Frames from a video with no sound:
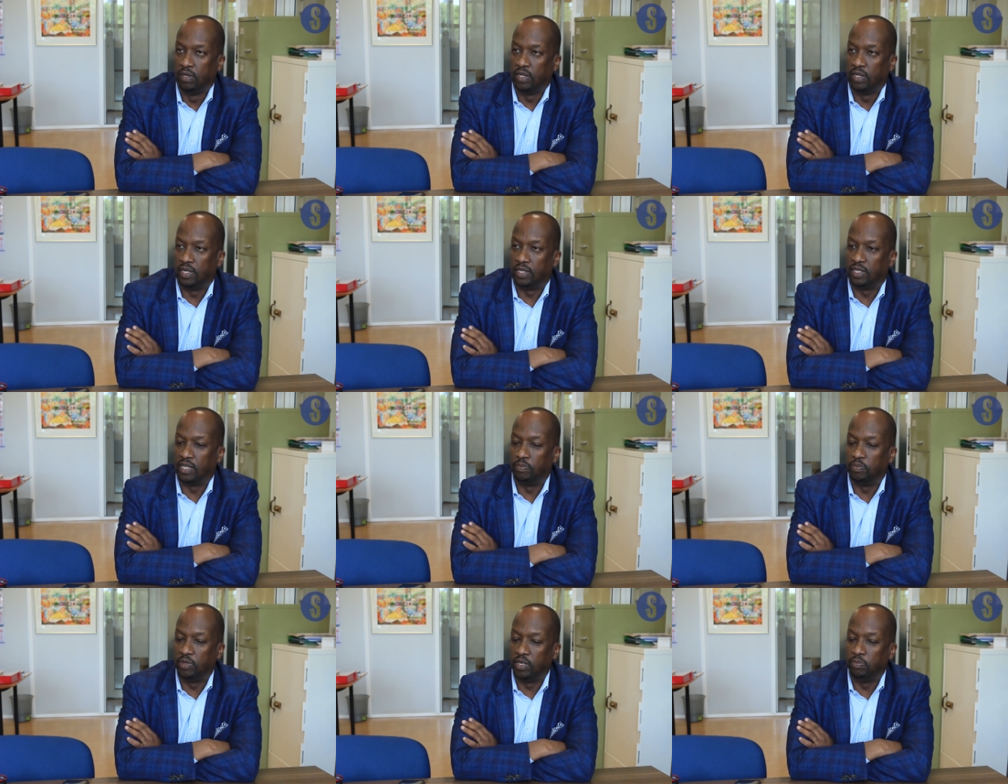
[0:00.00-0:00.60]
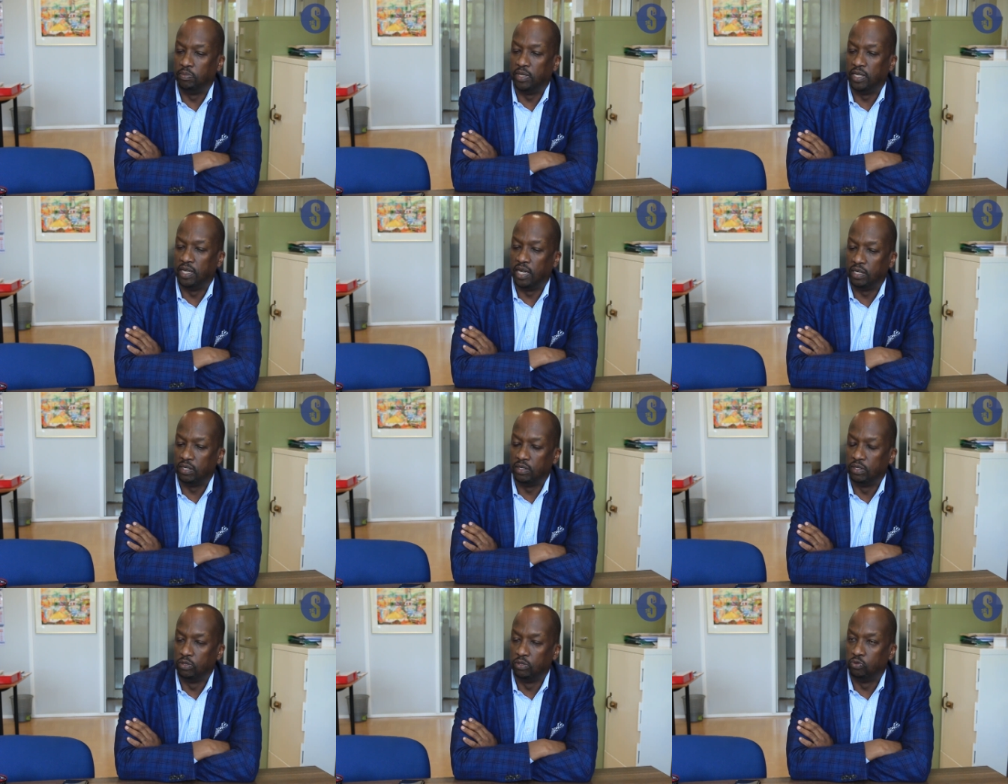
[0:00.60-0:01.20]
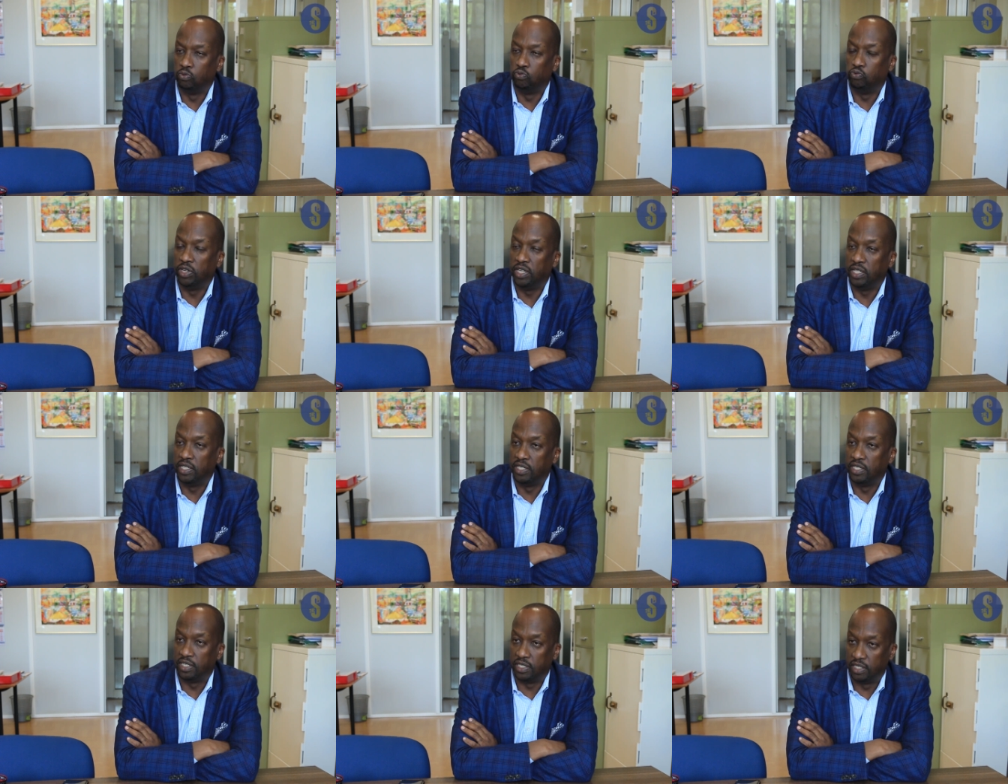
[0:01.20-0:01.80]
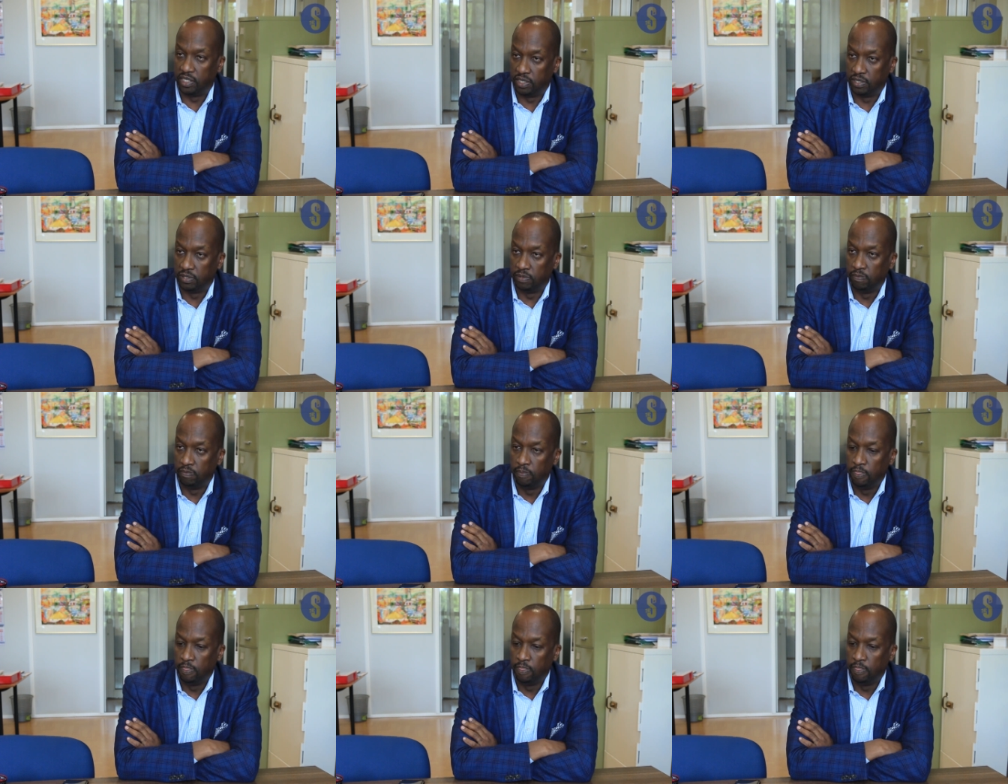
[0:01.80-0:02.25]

that something be done to rein this in.